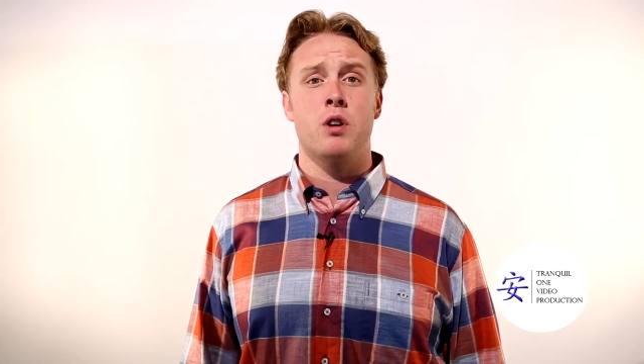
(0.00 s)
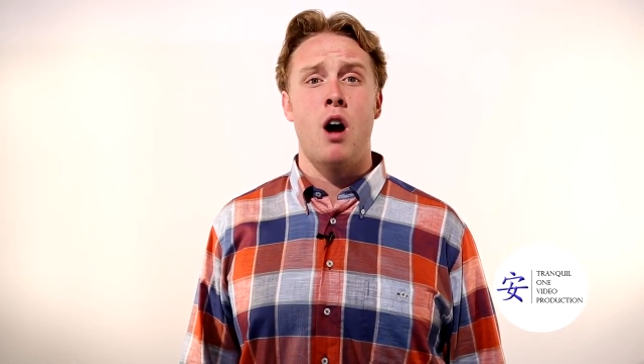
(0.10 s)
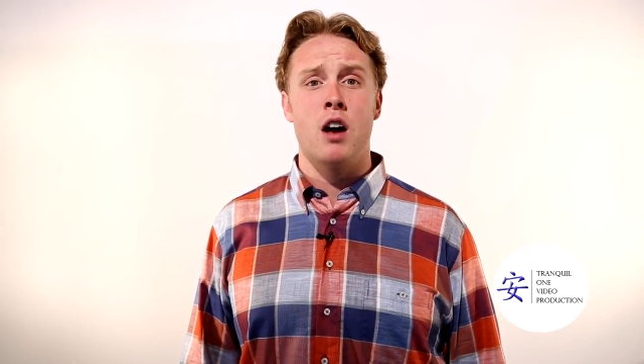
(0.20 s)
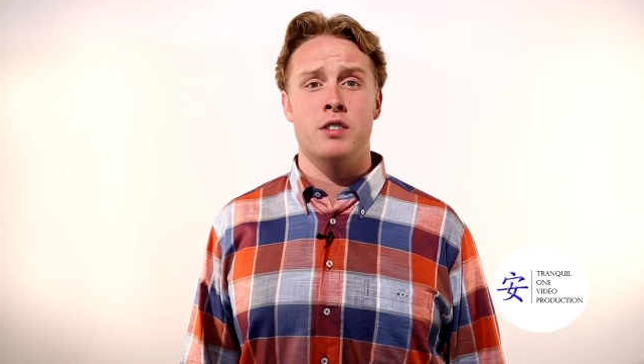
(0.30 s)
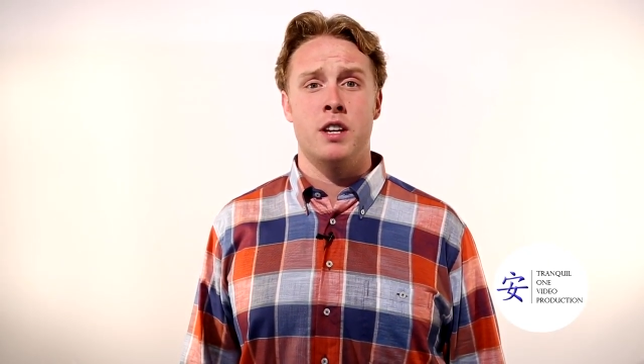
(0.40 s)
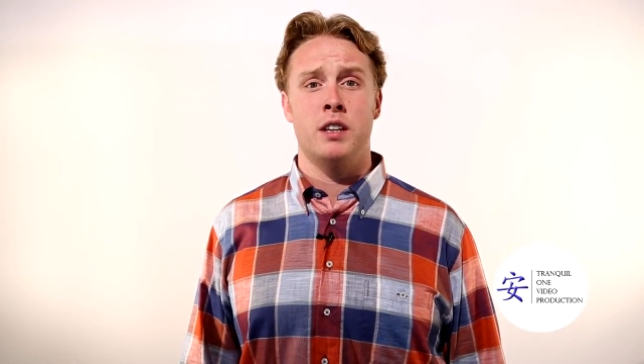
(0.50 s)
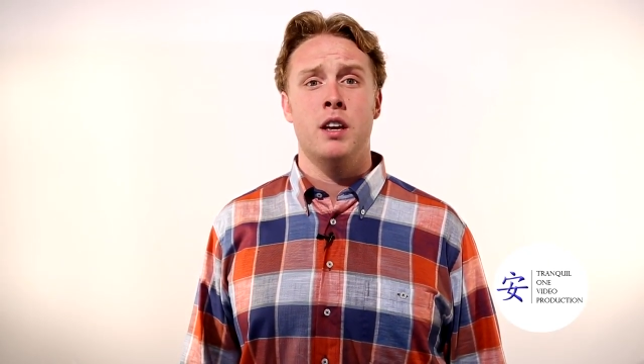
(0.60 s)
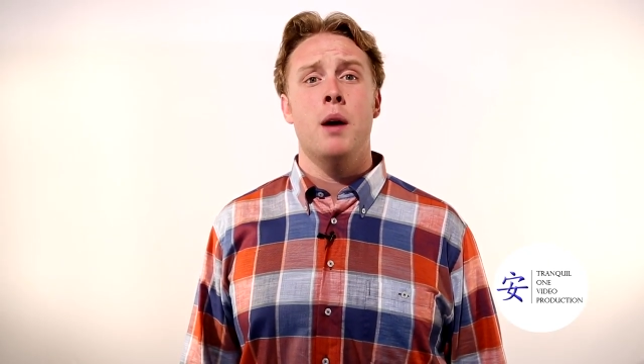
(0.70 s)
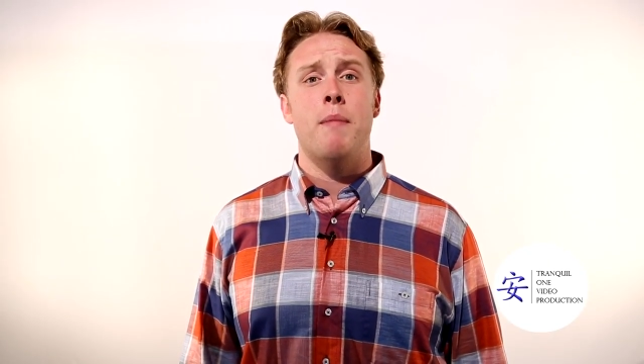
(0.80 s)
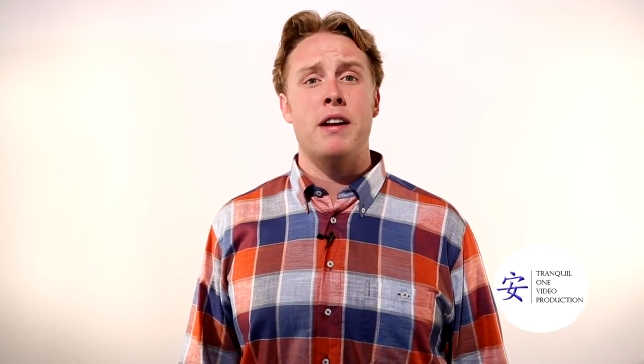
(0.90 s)
were causing
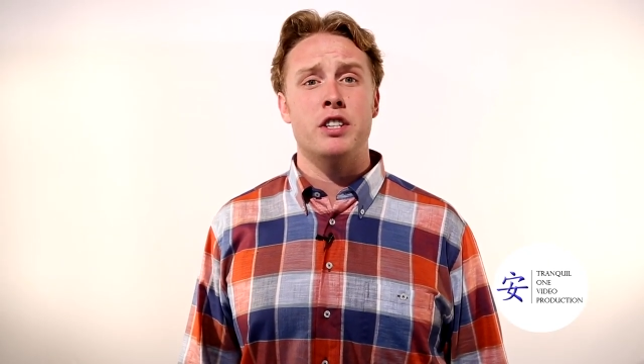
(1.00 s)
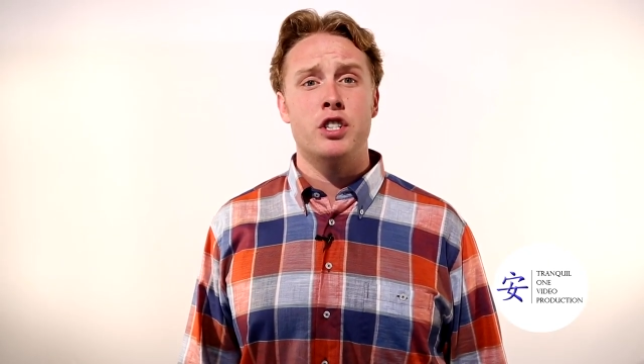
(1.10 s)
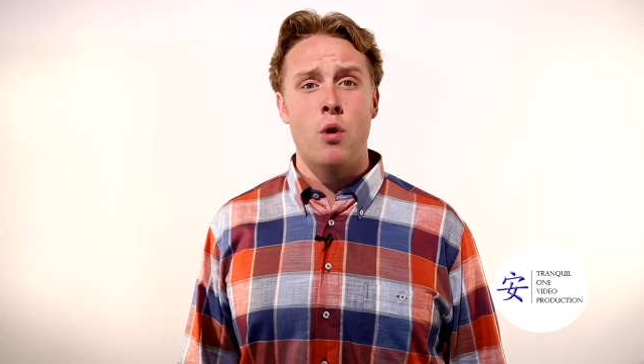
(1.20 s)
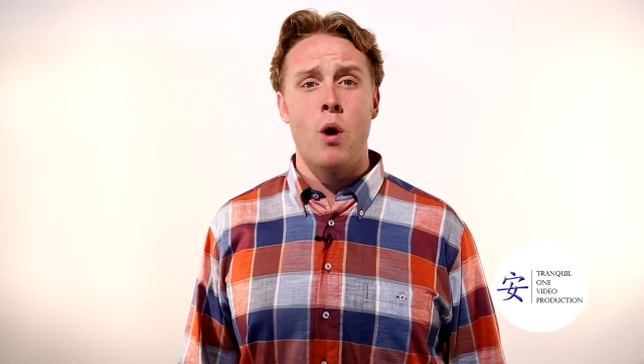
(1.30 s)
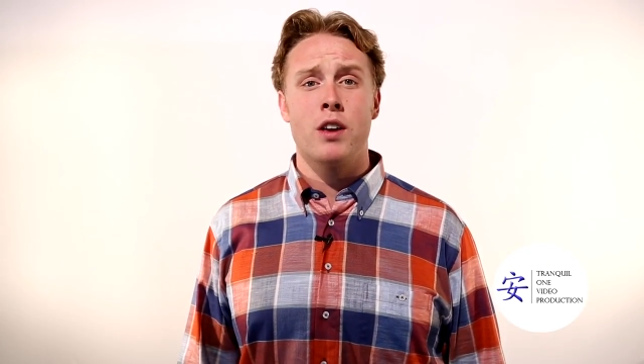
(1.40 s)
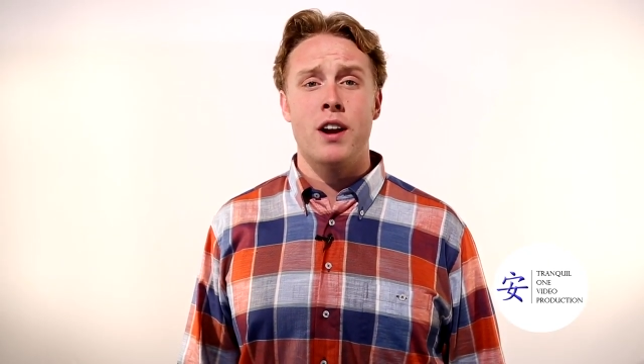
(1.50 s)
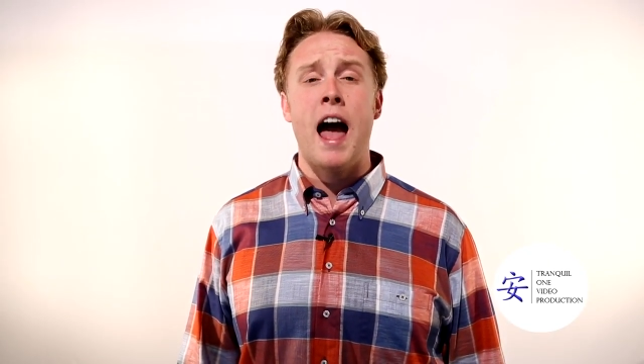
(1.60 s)
by destroying their